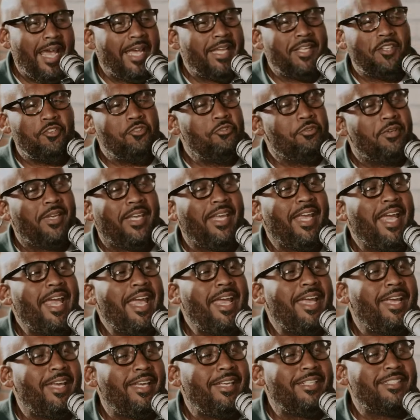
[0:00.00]
And you
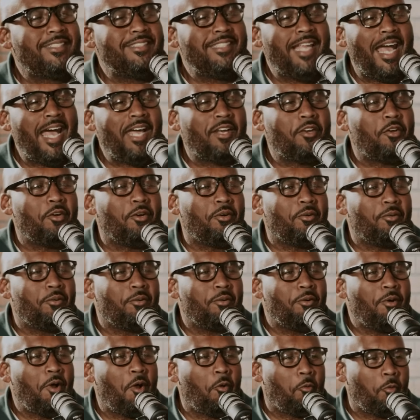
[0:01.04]
can't. It's not
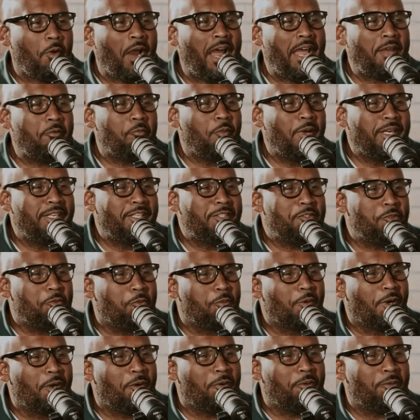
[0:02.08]
a right way to do
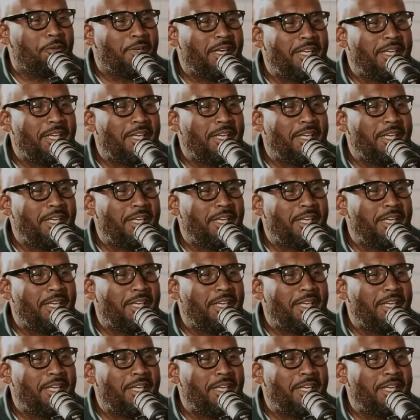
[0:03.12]
wrong.